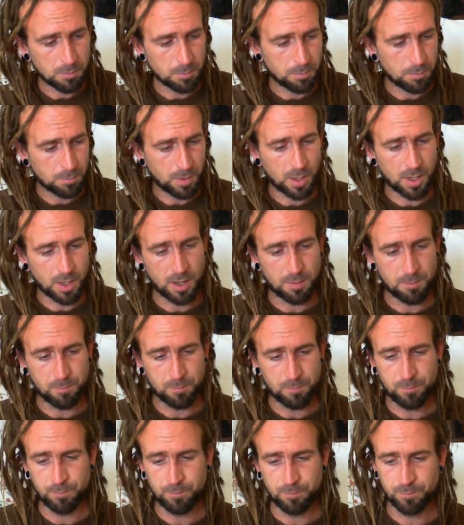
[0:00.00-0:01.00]
but
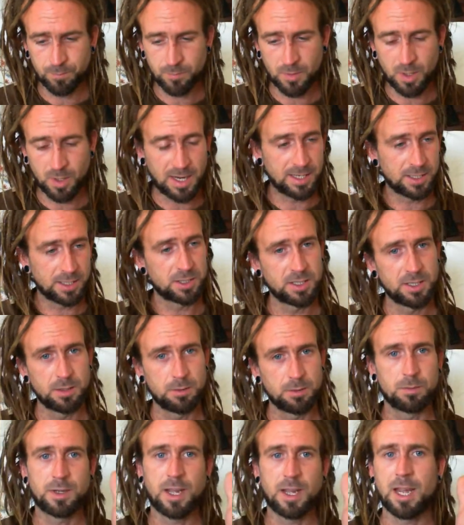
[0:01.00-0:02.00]
I actually
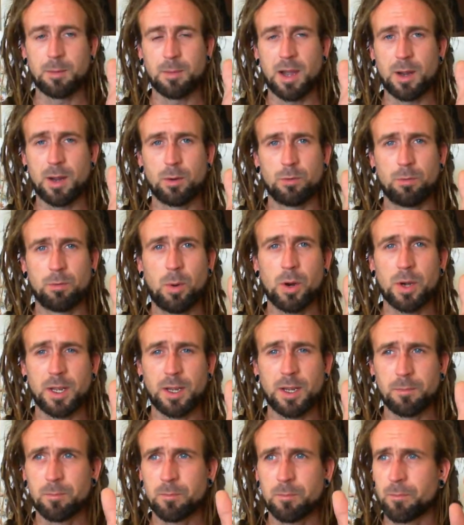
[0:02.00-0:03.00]
came out of body,
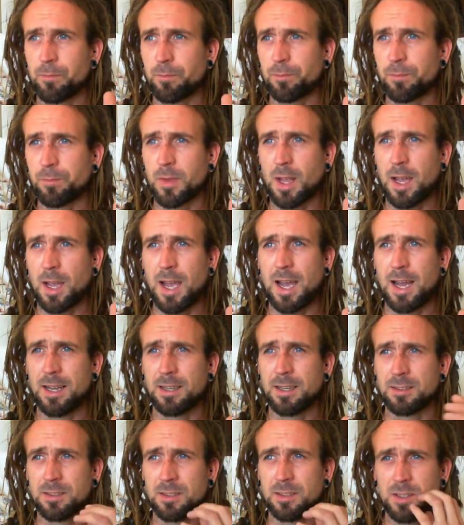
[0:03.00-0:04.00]

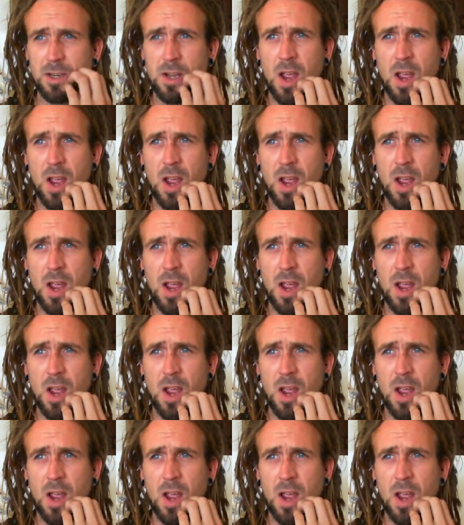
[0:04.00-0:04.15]
and